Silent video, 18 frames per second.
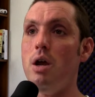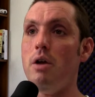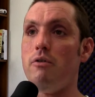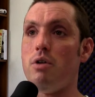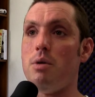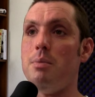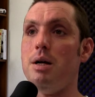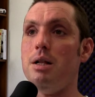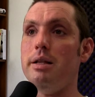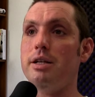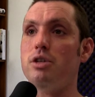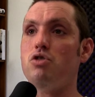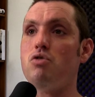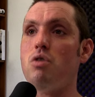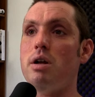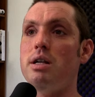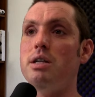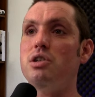From
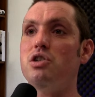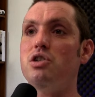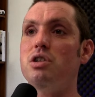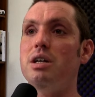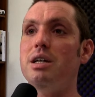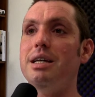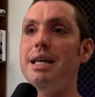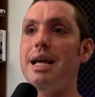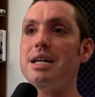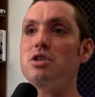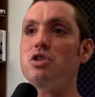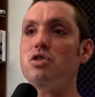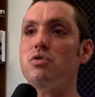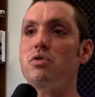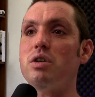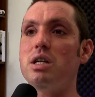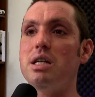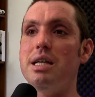Electronista, uh, Gadgets
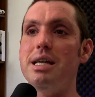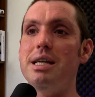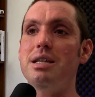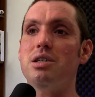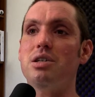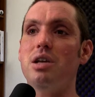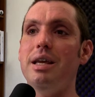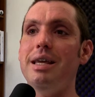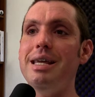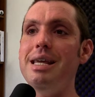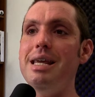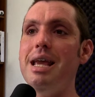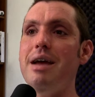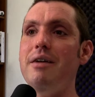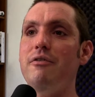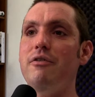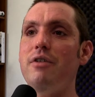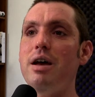for Geeks,
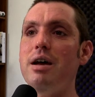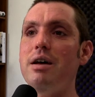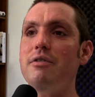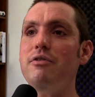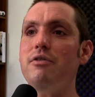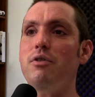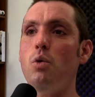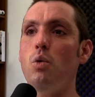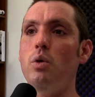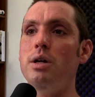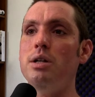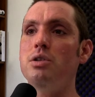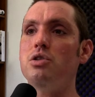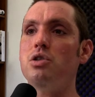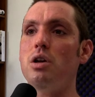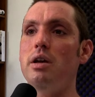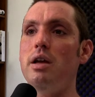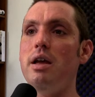EFF
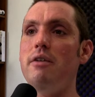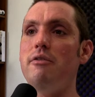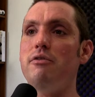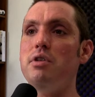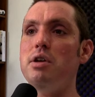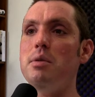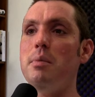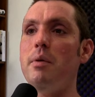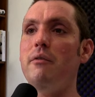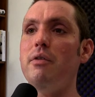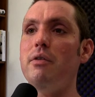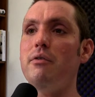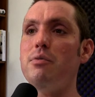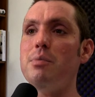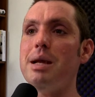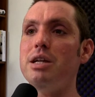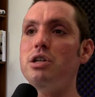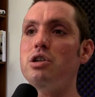wins a Freedom of
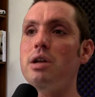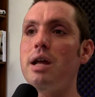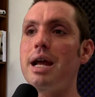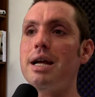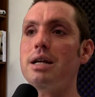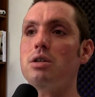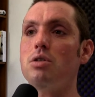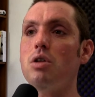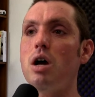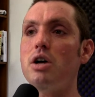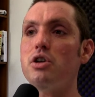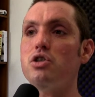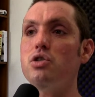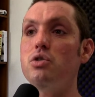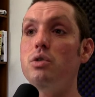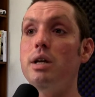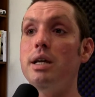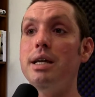Information Act
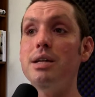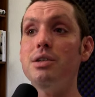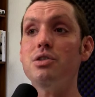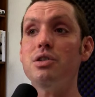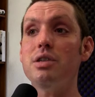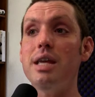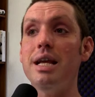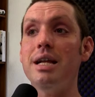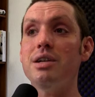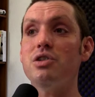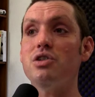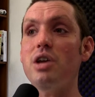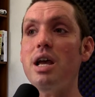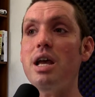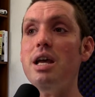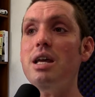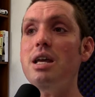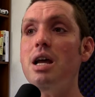lawsuit against the
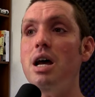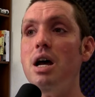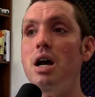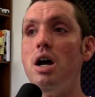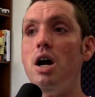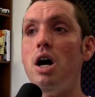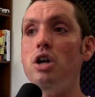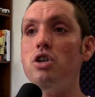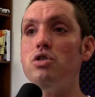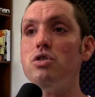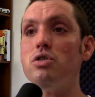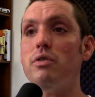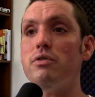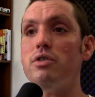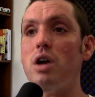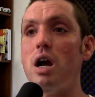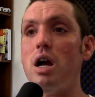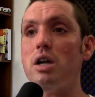NSA. Hundreds
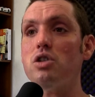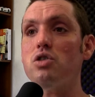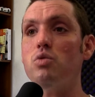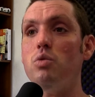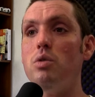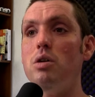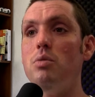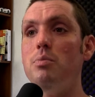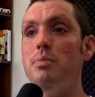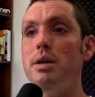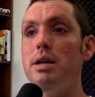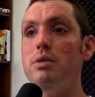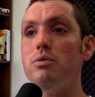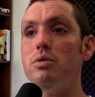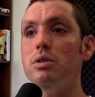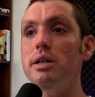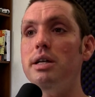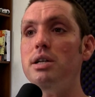of docs will be
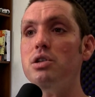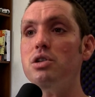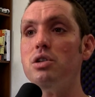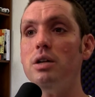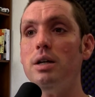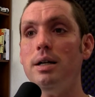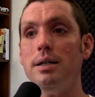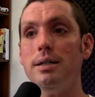released.